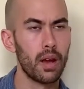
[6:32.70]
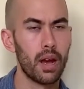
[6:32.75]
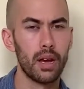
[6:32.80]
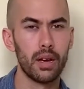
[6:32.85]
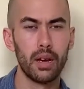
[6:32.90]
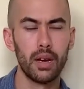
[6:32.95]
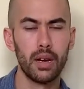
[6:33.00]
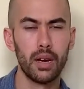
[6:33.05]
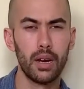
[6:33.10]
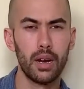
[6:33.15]

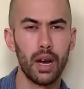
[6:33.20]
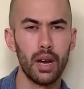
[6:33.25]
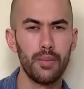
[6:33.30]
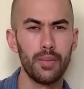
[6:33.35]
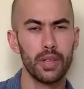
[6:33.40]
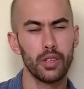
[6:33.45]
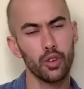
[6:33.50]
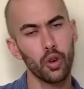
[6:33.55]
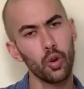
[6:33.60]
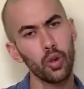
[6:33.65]
I've
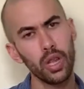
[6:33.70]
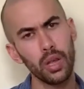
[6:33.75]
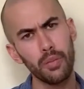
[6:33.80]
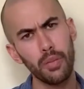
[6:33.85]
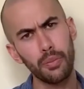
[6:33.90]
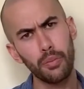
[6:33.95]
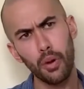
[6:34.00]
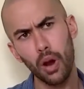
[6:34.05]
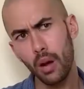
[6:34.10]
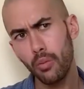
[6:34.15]
been told
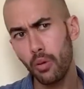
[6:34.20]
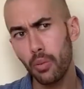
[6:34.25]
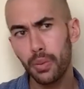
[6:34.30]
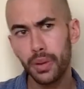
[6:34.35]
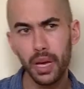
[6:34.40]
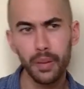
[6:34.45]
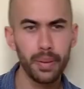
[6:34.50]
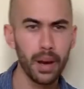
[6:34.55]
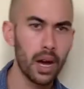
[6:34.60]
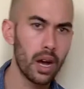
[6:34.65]
I'm
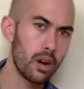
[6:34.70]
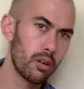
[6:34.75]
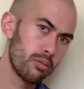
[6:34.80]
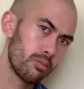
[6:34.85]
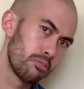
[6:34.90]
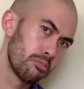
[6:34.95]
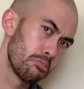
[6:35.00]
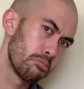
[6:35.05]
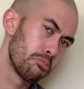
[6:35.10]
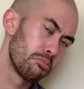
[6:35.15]
probably
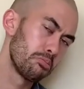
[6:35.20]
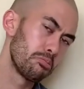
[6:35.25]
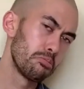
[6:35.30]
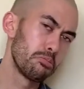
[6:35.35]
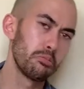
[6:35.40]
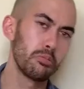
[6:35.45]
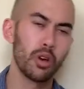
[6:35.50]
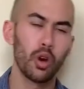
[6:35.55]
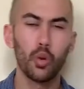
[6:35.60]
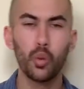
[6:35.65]
about
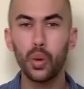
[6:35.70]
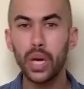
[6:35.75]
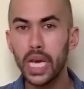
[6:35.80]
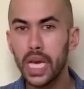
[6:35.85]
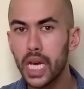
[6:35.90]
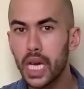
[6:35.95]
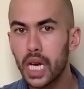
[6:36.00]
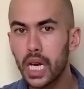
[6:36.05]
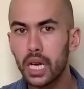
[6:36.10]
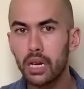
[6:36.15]
a
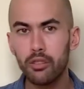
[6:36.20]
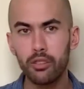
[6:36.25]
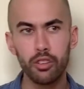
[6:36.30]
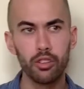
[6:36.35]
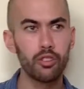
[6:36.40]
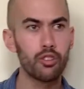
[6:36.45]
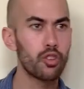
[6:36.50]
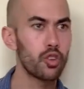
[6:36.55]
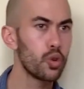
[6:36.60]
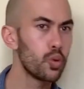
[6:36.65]
week to
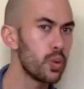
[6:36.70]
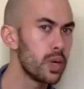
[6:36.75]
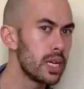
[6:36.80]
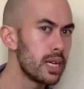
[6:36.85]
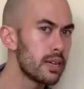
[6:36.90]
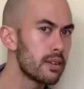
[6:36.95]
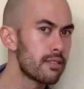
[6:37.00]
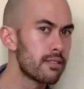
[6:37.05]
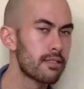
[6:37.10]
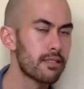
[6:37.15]
2
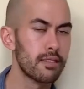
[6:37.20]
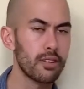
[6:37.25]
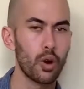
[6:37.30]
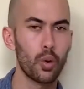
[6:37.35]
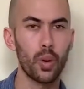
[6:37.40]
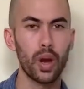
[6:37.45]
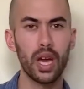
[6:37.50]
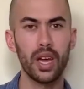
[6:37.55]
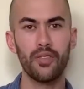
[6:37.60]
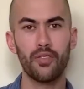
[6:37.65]
weeks
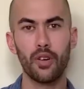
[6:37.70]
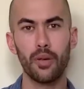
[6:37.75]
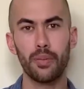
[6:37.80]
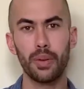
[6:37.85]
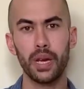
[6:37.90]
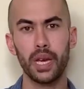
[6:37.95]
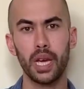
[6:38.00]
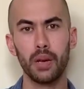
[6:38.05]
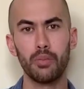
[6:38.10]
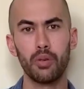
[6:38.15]
away from
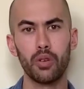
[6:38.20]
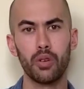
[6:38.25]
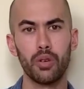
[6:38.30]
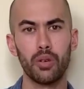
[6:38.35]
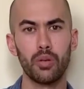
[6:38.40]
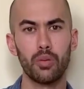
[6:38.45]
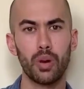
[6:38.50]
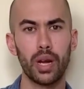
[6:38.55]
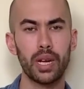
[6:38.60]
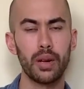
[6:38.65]
being able
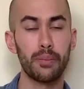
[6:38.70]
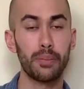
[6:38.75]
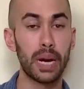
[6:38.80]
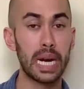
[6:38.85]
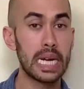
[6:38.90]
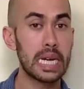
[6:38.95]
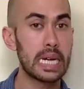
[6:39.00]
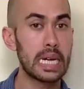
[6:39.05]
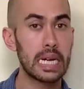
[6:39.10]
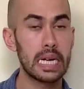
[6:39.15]
to ride a
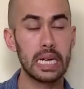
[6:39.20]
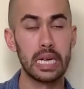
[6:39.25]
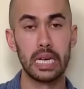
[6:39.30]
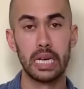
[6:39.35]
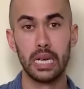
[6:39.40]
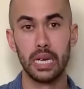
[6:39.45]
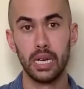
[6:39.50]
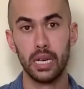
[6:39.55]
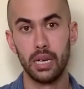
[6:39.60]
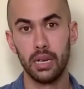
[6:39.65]
bike.
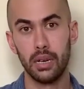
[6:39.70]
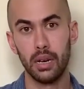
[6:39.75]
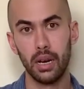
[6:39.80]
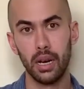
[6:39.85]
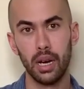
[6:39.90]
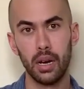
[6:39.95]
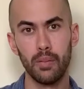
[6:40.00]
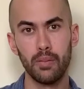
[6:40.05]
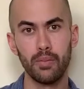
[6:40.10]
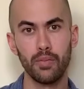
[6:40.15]

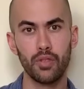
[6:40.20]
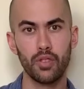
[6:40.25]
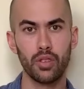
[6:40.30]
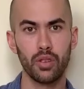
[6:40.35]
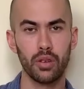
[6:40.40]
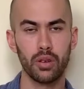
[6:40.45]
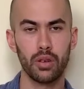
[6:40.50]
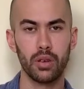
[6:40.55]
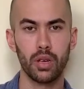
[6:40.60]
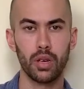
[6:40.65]
So
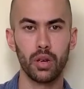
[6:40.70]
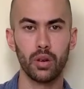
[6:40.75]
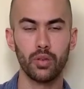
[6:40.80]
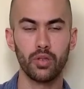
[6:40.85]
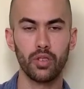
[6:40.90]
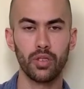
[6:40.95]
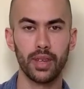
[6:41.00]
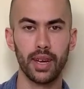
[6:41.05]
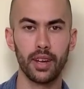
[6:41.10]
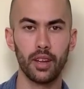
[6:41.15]

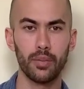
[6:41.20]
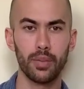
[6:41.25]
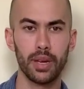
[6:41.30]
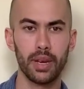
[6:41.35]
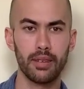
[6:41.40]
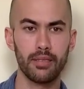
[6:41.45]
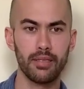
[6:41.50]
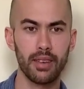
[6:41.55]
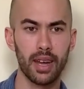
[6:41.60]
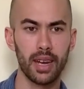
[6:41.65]
that'll be
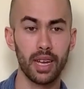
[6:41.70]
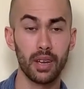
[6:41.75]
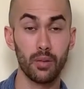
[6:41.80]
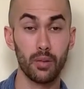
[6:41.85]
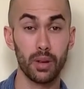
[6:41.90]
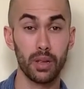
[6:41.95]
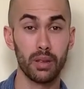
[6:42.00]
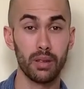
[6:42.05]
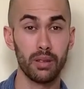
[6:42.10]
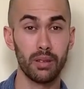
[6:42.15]
exciting
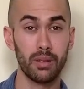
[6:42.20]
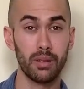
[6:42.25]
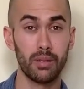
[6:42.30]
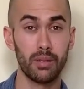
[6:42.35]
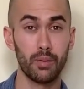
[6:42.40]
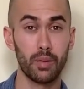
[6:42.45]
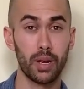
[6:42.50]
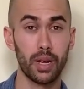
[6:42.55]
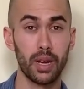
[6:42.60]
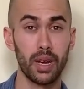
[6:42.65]
when
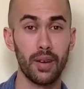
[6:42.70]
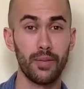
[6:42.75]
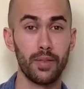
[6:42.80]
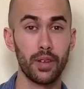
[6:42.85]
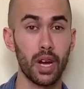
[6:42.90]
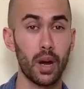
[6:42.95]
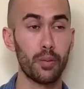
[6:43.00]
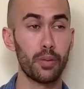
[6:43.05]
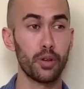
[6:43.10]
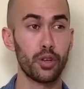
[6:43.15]
I have
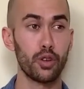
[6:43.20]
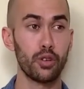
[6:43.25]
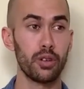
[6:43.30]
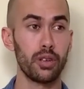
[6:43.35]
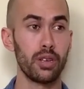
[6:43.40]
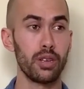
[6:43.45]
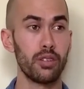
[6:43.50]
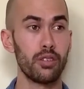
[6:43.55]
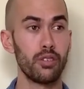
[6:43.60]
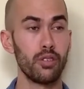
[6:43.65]
the
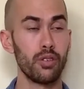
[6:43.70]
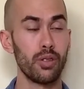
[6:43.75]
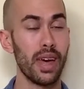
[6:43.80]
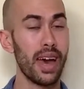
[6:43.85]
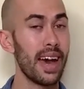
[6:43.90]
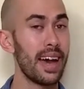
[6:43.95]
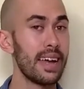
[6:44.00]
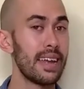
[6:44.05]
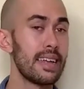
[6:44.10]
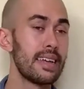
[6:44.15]
opportunity to do
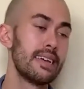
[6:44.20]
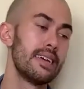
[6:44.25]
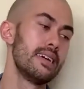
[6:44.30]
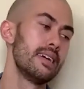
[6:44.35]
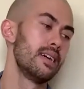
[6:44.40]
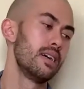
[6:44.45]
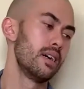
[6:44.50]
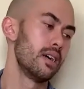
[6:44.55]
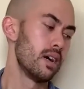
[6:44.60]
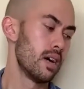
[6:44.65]
that.
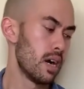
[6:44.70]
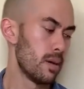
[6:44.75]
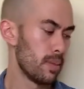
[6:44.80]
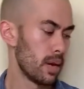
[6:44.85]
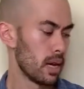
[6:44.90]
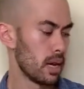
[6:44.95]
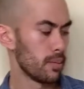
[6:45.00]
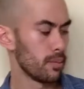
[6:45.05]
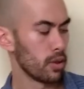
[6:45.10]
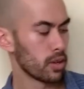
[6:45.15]
I
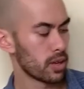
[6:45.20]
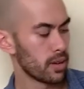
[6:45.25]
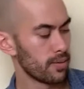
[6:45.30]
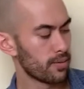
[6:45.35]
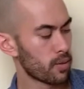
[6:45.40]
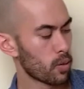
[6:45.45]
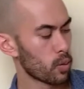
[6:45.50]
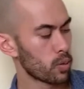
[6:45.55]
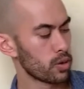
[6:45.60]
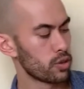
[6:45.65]
am looking
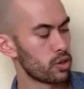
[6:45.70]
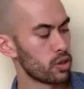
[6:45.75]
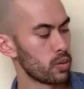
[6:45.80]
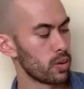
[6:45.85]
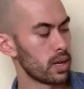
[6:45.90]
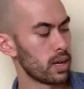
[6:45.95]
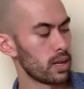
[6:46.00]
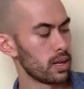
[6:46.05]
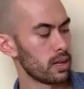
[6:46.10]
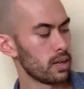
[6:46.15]
forward to
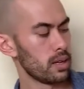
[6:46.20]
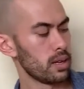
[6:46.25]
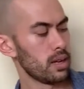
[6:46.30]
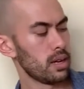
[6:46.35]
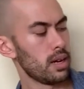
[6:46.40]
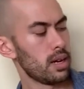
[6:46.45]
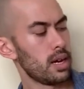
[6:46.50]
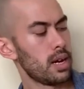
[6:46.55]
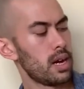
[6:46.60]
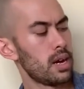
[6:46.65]
it.
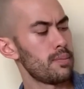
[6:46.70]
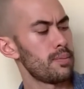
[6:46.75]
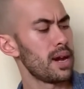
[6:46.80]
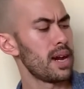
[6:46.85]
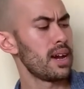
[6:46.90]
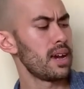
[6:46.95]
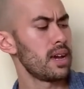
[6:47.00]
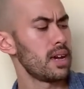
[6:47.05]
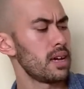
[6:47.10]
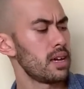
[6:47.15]

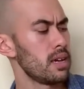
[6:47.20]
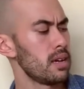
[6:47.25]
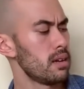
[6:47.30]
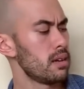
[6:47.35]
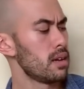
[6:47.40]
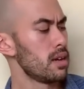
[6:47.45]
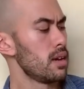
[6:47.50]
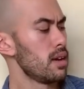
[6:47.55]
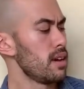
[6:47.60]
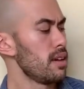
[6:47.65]
My
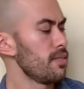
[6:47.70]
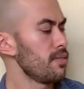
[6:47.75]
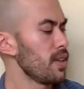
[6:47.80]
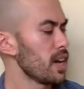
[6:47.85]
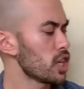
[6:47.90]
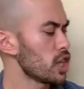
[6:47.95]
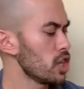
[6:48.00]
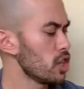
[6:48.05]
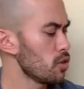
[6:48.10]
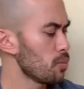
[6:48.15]

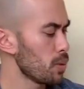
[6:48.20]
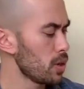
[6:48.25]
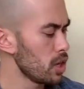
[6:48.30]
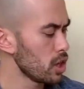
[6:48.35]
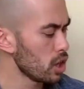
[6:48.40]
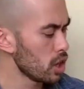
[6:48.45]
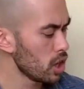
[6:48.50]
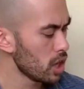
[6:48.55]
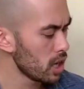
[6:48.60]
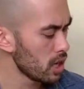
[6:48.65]
flexion's pretty
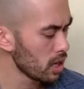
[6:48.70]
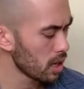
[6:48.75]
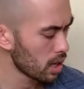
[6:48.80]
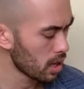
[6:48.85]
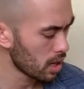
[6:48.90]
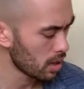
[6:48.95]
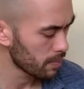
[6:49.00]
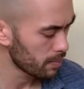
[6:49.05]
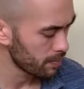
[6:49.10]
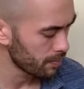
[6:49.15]
good.
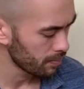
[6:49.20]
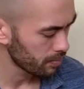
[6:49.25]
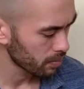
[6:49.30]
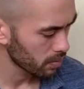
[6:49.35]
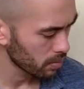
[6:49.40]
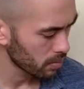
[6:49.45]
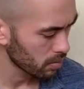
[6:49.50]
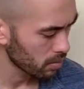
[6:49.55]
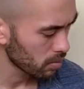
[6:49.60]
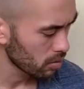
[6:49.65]

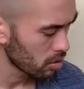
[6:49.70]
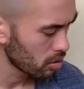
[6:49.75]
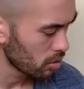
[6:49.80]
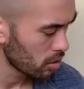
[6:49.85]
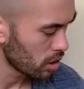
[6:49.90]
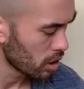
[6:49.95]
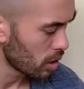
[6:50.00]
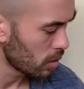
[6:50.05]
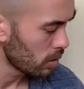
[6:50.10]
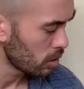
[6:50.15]

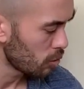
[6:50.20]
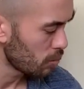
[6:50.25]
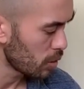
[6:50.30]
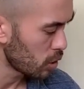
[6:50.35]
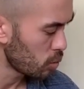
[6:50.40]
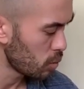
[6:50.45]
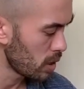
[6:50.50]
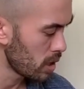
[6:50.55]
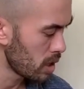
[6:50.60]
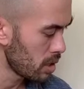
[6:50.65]
It's
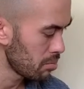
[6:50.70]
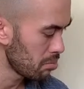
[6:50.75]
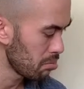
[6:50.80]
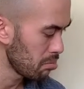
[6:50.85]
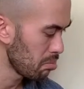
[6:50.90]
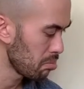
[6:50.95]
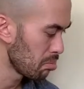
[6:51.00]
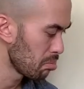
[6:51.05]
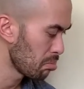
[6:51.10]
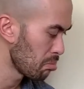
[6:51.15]

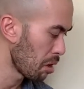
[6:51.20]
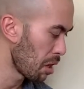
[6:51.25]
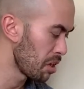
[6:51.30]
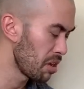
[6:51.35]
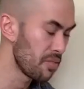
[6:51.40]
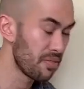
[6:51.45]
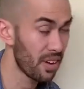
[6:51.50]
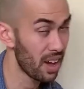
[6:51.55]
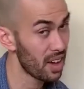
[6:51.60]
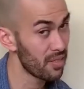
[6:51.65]
between
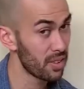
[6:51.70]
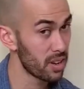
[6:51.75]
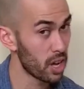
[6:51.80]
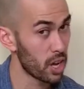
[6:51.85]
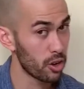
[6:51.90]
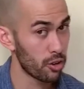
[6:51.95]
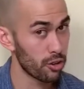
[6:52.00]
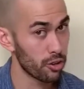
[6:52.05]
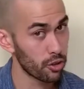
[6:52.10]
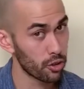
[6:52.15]
95 and
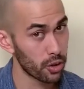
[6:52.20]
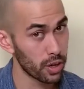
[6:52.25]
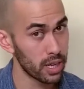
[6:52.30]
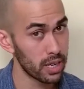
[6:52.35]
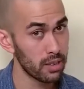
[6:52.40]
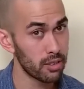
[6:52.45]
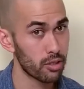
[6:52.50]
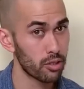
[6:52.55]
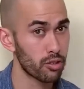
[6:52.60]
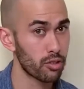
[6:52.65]
100
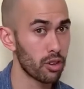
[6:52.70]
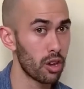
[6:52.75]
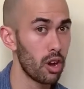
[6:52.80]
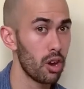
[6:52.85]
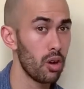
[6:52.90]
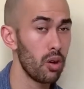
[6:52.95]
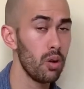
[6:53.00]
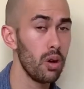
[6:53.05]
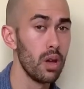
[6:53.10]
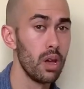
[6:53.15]
degrees or
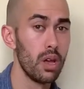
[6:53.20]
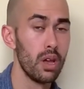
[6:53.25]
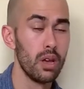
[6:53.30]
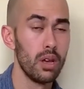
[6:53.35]
so.